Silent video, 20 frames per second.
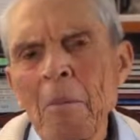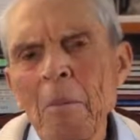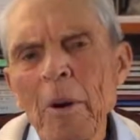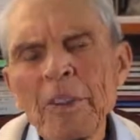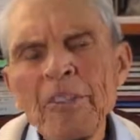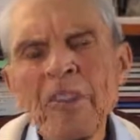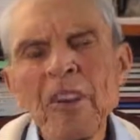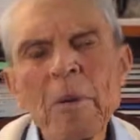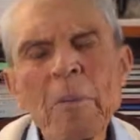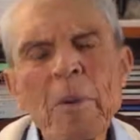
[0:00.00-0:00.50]

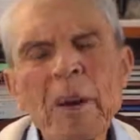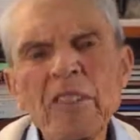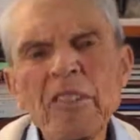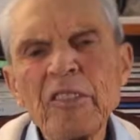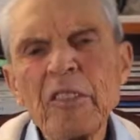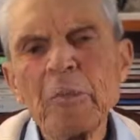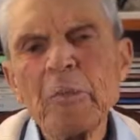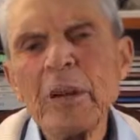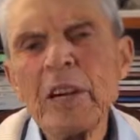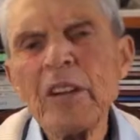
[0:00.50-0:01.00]
but she
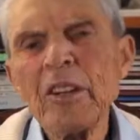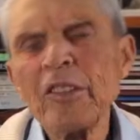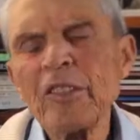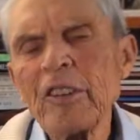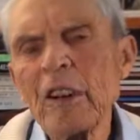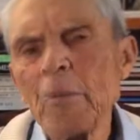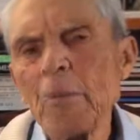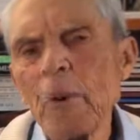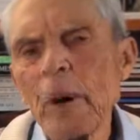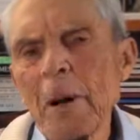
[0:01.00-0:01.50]
must have been
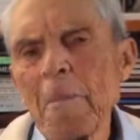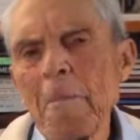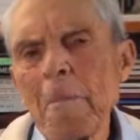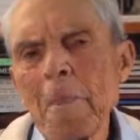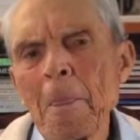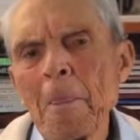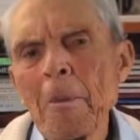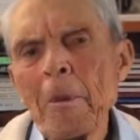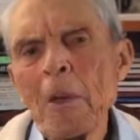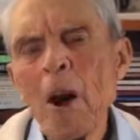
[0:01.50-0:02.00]

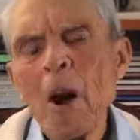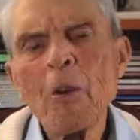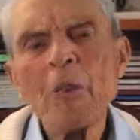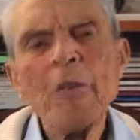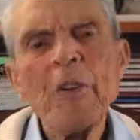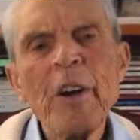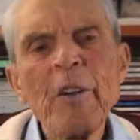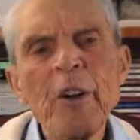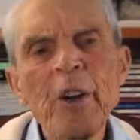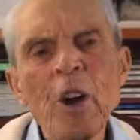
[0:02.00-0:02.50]
someone
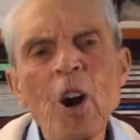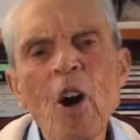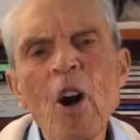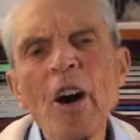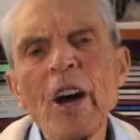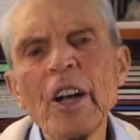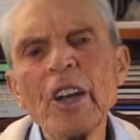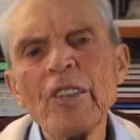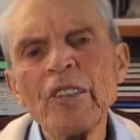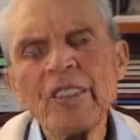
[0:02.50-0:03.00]
of very
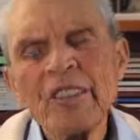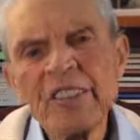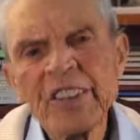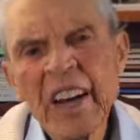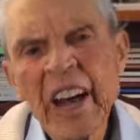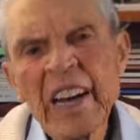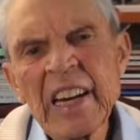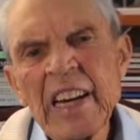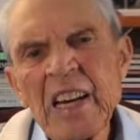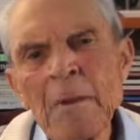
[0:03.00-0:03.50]
high
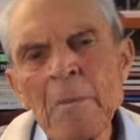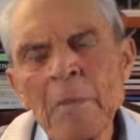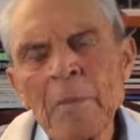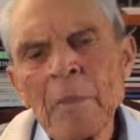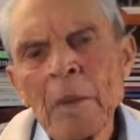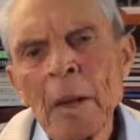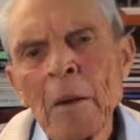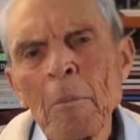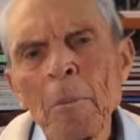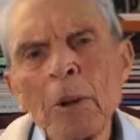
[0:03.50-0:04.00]
estate
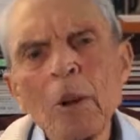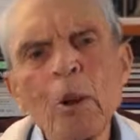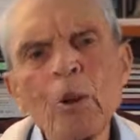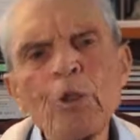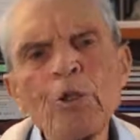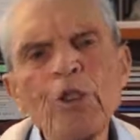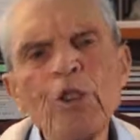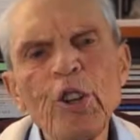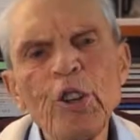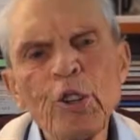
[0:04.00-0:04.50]

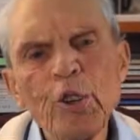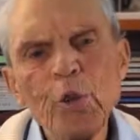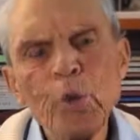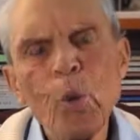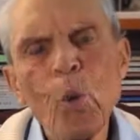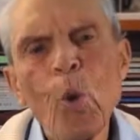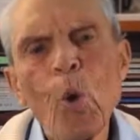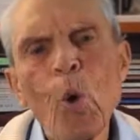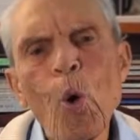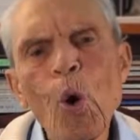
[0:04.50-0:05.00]
because she
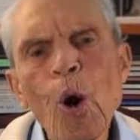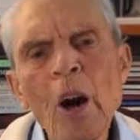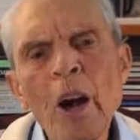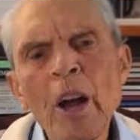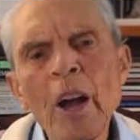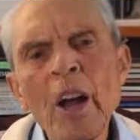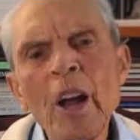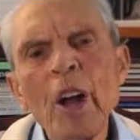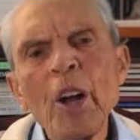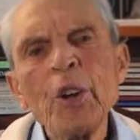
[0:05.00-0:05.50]

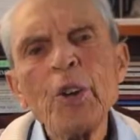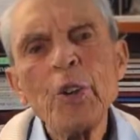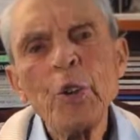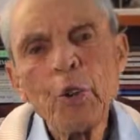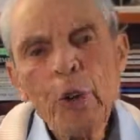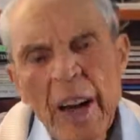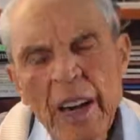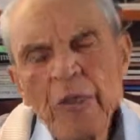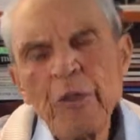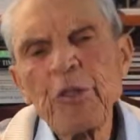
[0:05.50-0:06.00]
swore
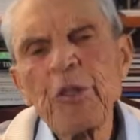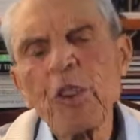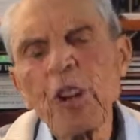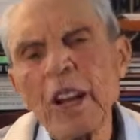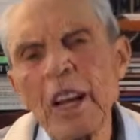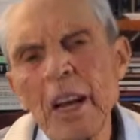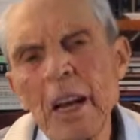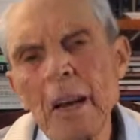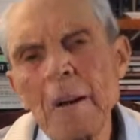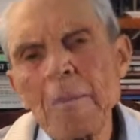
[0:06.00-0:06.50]

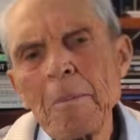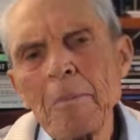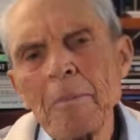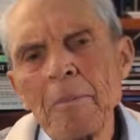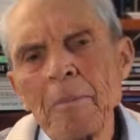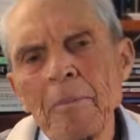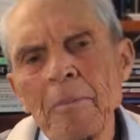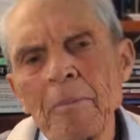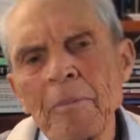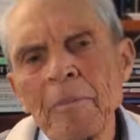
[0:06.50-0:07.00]
dreadfully.
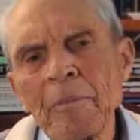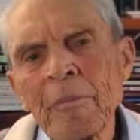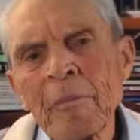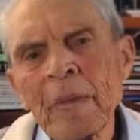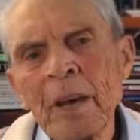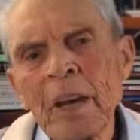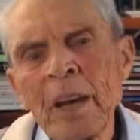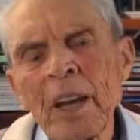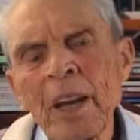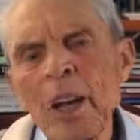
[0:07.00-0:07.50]

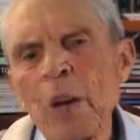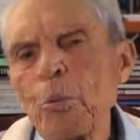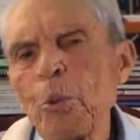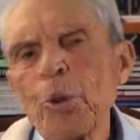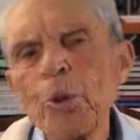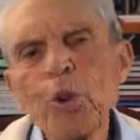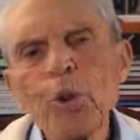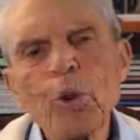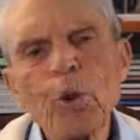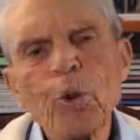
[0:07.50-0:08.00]
It
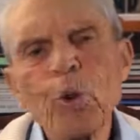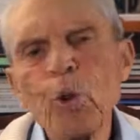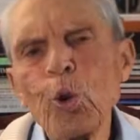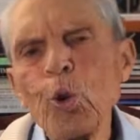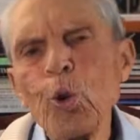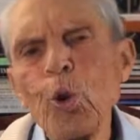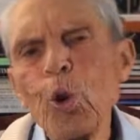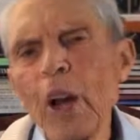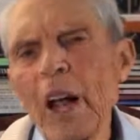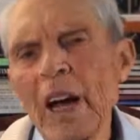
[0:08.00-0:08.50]
was a
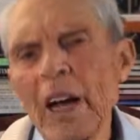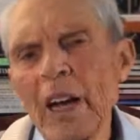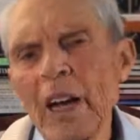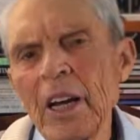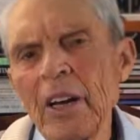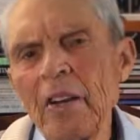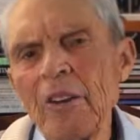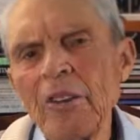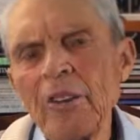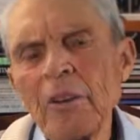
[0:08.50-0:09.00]
cruel
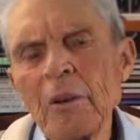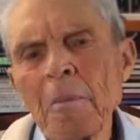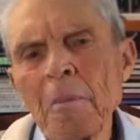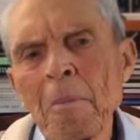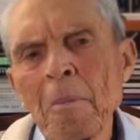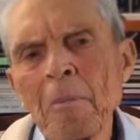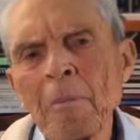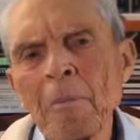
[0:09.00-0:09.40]
age.